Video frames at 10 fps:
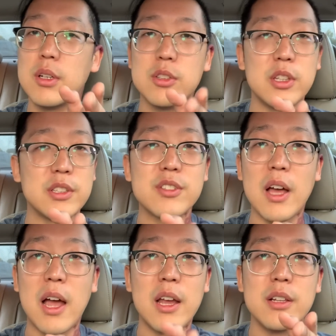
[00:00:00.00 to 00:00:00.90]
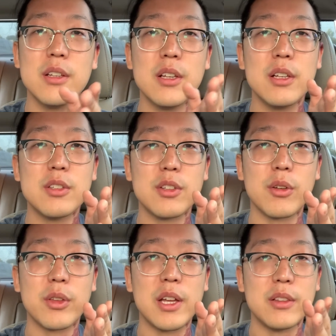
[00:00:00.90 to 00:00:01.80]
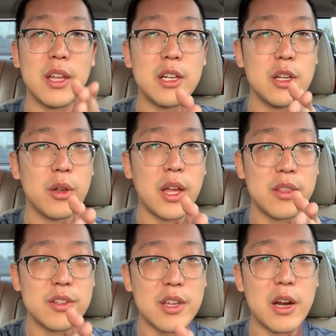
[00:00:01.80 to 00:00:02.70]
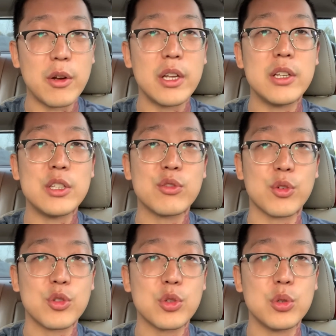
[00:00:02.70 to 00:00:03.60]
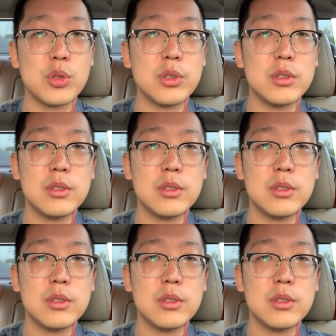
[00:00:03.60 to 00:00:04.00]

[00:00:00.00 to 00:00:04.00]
to the side so that they know that this area is for school.